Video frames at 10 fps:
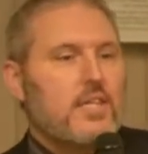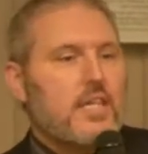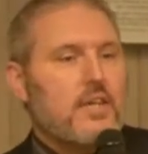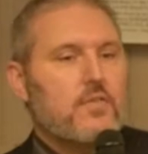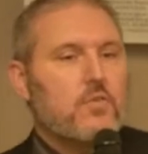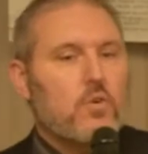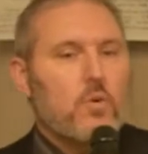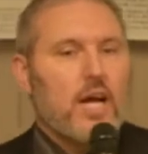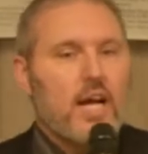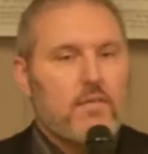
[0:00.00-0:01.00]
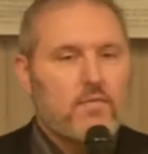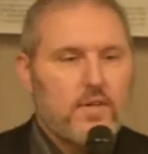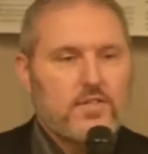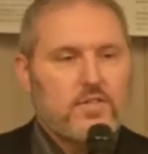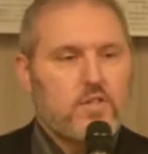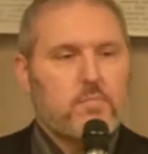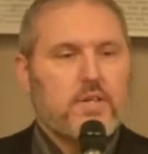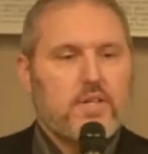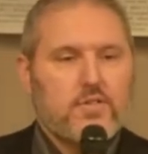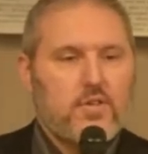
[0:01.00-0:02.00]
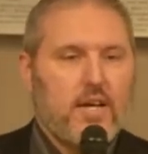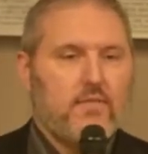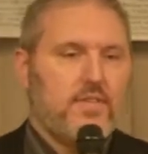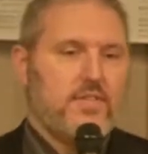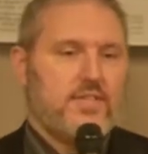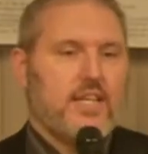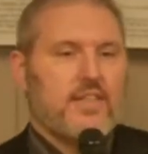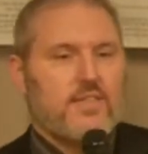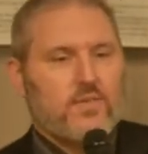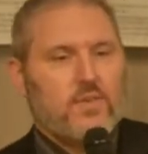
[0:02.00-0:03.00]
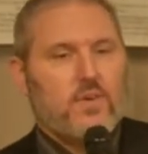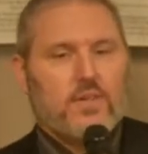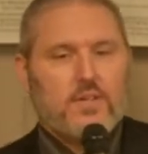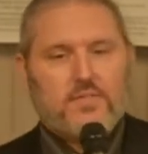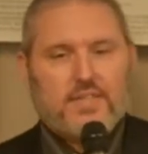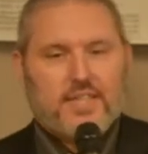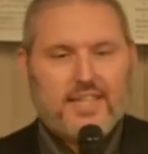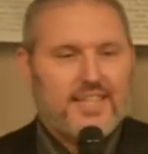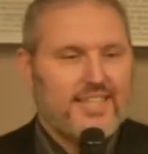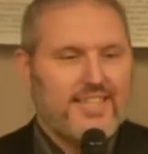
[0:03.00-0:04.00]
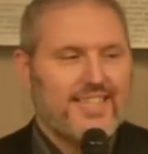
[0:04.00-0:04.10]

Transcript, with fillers: If you don't have rest, it's because you haven't stayed there long enough to get it.